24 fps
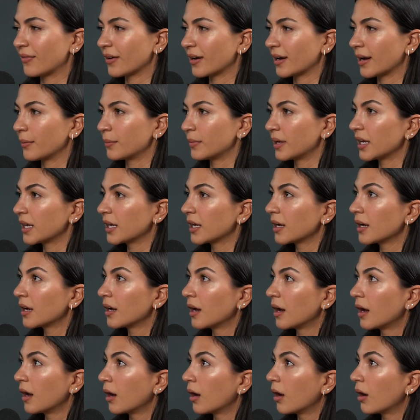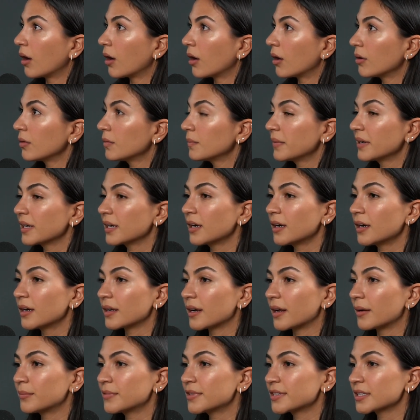And I'm like, oh my God,
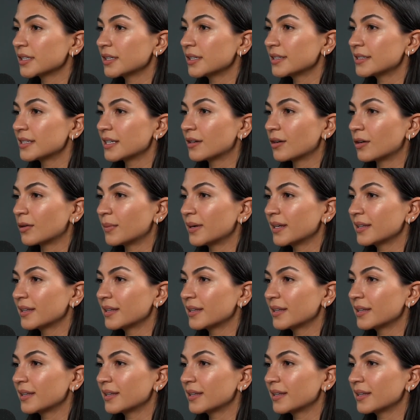I'm just going to take all my